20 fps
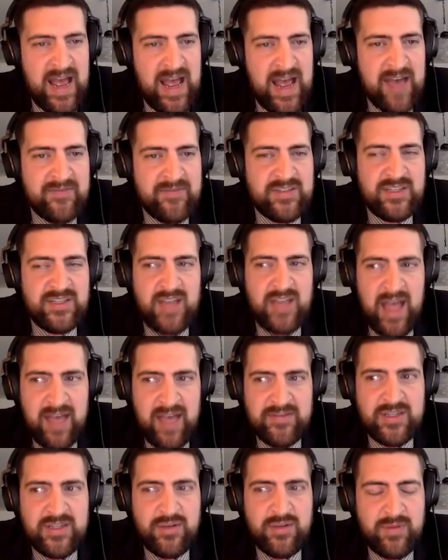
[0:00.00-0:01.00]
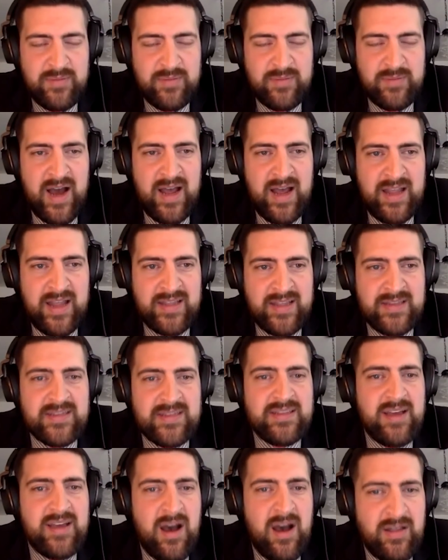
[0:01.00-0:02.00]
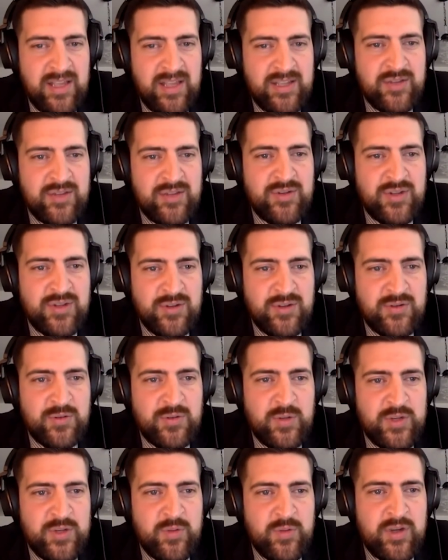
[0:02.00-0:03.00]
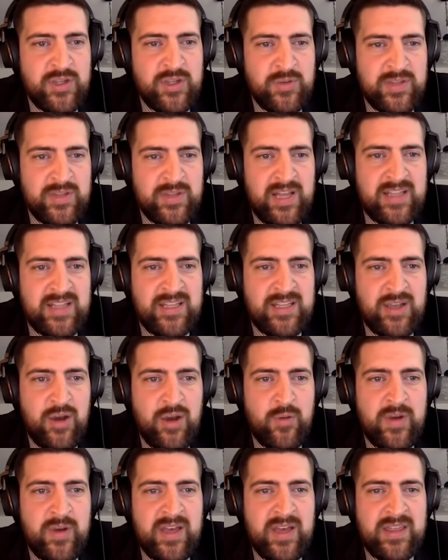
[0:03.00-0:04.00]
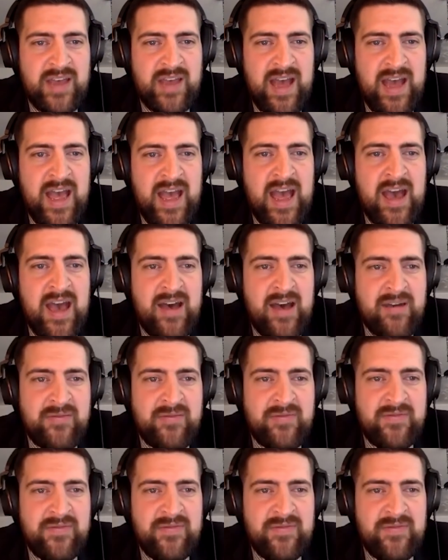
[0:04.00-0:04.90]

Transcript: have two in mind. I'll let you choose which one you would like to go with. I have